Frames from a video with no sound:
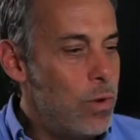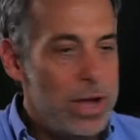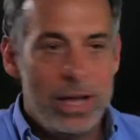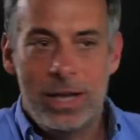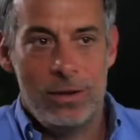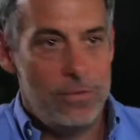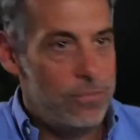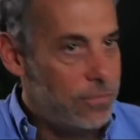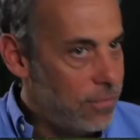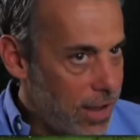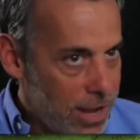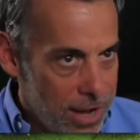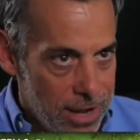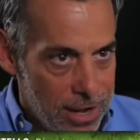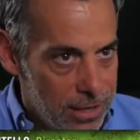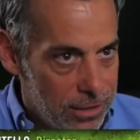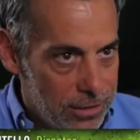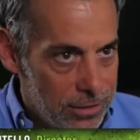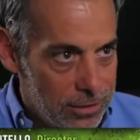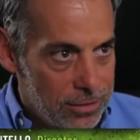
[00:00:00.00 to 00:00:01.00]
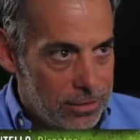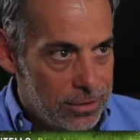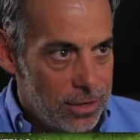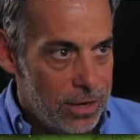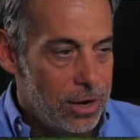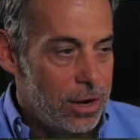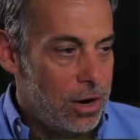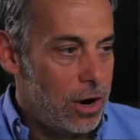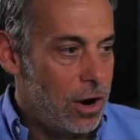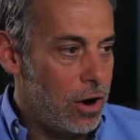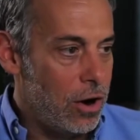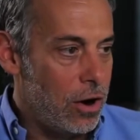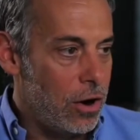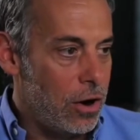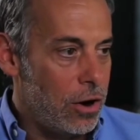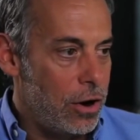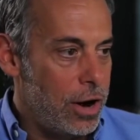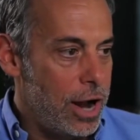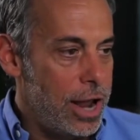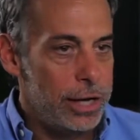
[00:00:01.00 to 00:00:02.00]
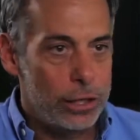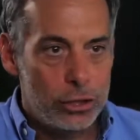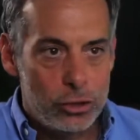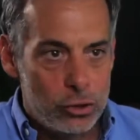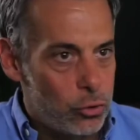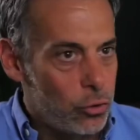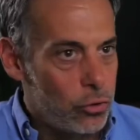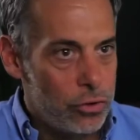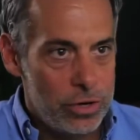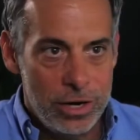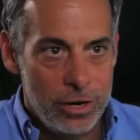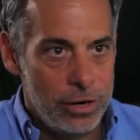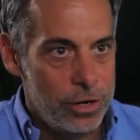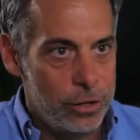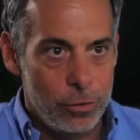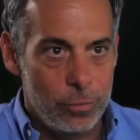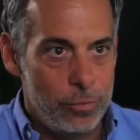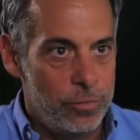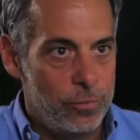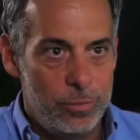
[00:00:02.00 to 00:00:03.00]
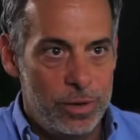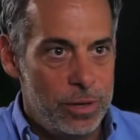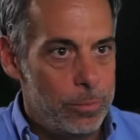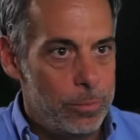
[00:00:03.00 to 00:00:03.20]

Wicked fans are an extraordinary group of